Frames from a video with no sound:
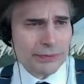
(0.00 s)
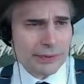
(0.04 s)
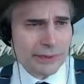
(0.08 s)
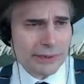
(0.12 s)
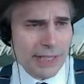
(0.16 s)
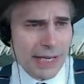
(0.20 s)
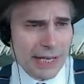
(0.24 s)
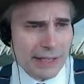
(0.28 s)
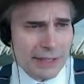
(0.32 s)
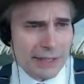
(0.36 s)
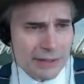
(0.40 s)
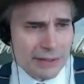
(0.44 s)

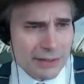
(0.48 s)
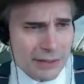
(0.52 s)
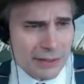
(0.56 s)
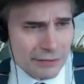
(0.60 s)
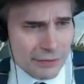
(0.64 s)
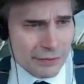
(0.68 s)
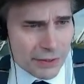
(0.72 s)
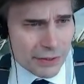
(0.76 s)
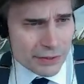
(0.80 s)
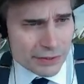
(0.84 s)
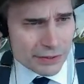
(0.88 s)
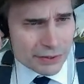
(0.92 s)
That is the
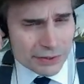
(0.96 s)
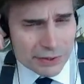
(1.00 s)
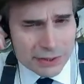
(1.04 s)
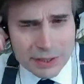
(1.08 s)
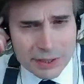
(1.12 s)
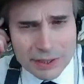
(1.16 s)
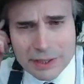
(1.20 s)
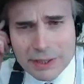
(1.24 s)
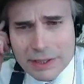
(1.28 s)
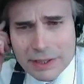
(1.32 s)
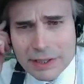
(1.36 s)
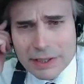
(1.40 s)
first
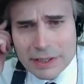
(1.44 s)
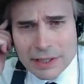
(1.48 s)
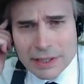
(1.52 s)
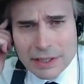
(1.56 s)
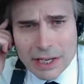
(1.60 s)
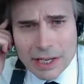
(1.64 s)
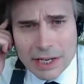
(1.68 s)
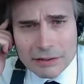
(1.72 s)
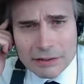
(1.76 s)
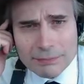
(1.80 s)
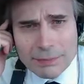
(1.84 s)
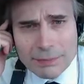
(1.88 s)

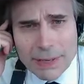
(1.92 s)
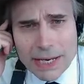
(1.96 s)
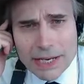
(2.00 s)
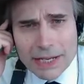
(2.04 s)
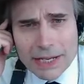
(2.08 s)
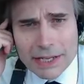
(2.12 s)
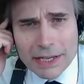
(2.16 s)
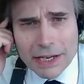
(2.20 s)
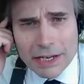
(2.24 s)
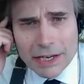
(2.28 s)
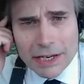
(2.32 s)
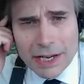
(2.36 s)
of
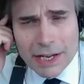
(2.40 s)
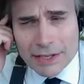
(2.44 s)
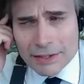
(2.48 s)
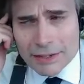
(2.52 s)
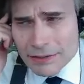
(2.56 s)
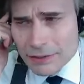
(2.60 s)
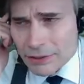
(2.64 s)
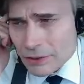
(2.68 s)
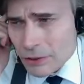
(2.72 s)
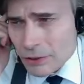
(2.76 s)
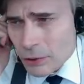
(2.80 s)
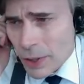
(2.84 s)
many
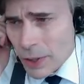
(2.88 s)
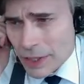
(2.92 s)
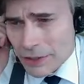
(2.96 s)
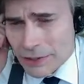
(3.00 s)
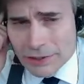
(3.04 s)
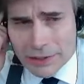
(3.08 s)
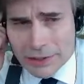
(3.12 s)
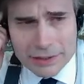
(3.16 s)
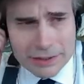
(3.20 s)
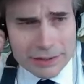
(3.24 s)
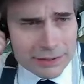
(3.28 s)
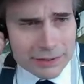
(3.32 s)
unanswered
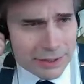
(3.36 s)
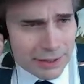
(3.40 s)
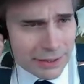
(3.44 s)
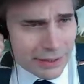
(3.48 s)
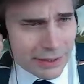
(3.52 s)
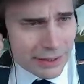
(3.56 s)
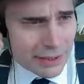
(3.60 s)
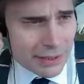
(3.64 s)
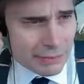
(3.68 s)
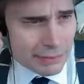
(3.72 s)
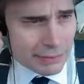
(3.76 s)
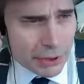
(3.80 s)
questions
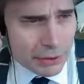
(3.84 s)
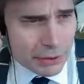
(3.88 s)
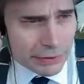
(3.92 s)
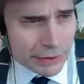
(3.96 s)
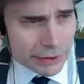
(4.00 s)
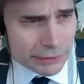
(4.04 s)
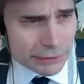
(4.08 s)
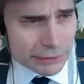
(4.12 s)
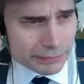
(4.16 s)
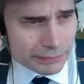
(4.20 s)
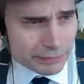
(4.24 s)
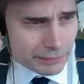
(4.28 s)
in this
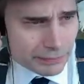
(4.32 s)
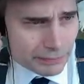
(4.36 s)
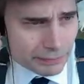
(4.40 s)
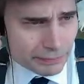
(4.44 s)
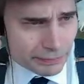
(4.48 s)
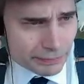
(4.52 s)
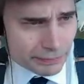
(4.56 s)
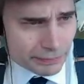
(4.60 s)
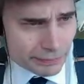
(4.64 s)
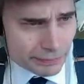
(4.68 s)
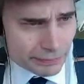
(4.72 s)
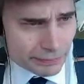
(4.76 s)
movie.
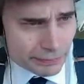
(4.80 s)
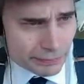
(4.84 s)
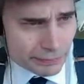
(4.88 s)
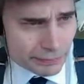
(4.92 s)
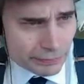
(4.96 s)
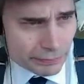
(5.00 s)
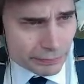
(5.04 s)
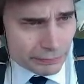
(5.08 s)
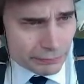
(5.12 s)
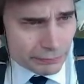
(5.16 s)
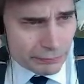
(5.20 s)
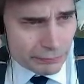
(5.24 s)

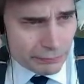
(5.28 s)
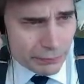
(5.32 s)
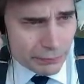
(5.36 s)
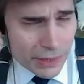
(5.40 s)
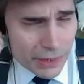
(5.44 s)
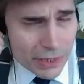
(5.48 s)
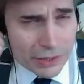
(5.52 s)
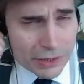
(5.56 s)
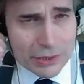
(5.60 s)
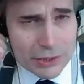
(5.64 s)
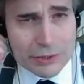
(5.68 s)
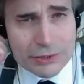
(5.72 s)

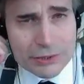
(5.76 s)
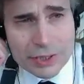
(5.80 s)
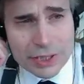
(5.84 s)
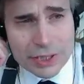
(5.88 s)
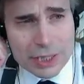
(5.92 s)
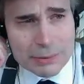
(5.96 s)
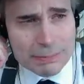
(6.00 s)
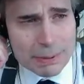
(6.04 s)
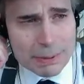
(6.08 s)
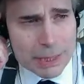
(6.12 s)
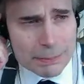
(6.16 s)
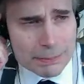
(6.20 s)

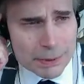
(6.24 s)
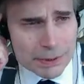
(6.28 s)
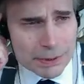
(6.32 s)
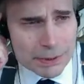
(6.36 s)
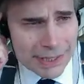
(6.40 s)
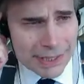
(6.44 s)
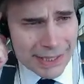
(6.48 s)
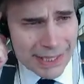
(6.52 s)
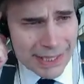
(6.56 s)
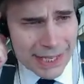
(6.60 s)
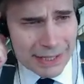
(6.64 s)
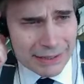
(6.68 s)
Usually people's
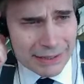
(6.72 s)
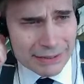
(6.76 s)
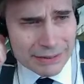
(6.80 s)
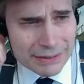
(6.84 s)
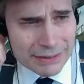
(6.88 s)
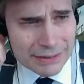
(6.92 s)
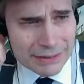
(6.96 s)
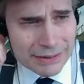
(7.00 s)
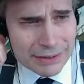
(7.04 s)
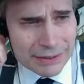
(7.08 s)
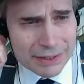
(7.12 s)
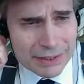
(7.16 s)

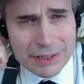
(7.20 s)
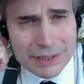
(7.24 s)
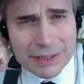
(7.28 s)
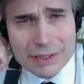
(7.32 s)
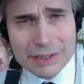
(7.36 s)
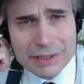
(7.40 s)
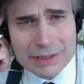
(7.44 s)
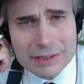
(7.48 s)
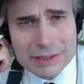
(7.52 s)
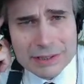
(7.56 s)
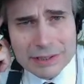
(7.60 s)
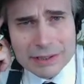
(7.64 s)
accountants
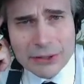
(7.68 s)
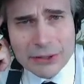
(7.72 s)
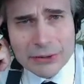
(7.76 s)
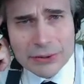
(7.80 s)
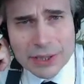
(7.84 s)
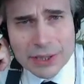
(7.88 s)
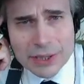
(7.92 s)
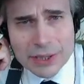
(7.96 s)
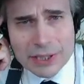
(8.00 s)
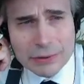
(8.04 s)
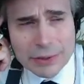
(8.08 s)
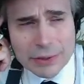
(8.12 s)

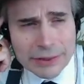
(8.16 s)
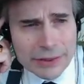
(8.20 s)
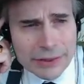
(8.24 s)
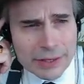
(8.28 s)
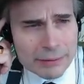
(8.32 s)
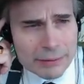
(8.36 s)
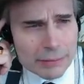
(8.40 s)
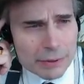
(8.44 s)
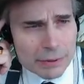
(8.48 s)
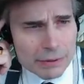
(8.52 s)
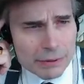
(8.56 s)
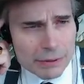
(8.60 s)
don't live with
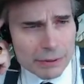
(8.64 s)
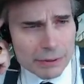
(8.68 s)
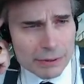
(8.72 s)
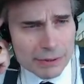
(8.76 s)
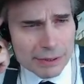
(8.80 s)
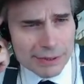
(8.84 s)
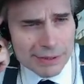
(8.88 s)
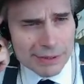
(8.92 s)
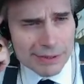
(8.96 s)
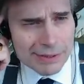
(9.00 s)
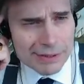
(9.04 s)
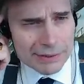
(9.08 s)
them.
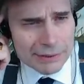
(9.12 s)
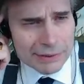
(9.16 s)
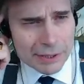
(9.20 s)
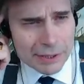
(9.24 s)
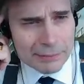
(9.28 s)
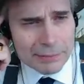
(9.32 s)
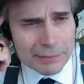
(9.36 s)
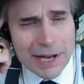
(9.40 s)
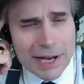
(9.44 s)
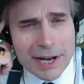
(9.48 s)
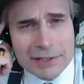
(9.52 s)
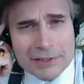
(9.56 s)
So
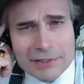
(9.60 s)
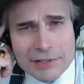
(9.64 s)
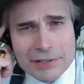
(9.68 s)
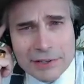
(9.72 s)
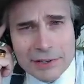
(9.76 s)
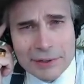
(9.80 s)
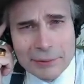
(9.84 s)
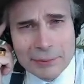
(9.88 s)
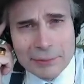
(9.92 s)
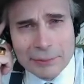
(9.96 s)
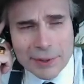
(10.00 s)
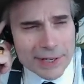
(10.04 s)
I'm not
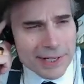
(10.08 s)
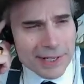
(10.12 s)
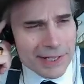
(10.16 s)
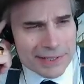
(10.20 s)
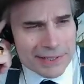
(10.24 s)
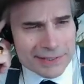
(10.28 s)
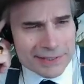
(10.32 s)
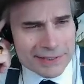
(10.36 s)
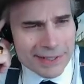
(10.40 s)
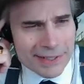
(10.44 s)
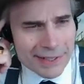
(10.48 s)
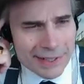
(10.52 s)
sure
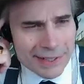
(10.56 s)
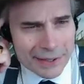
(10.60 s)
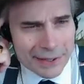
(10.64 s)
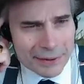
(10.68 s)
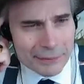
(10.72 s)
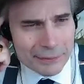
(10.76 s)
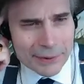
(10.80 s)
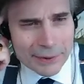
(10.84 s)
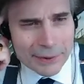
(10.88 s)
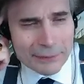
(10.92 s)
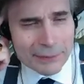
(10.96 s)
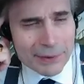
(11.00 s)

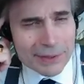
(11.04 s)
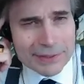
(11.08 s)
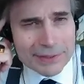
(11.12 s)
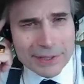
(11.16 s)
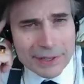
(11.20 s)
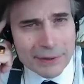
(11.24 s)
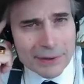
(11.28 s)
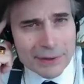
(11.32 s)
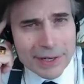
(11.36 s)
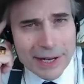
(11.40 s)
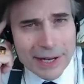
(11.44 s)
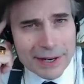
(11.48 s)
what's
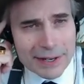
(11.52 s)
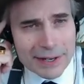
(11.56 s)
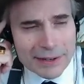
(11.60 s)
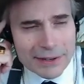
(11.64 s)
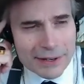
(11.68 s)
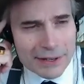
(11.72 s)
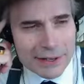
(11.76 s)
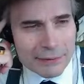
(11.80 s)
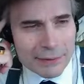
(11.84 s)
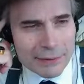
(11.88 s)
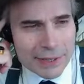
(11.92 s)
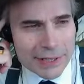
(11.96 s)
going on
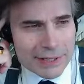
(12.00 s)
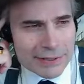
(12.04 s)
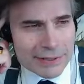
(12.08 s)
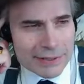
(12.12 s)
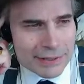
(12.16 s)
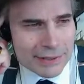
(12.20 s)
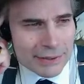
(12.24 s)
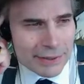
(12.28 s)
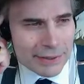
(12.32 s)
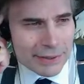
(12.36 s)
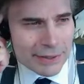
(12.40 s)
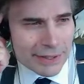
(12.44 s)
here or what he's
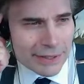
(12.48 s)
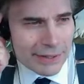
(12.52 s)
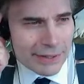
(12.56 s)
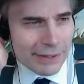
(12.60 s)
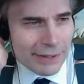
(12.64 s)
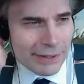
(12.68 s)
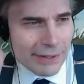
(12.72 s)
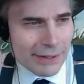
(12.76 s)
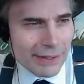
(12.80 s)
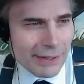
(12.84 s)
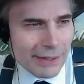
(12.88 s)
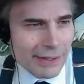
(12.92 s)
doing
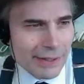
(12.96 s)
there.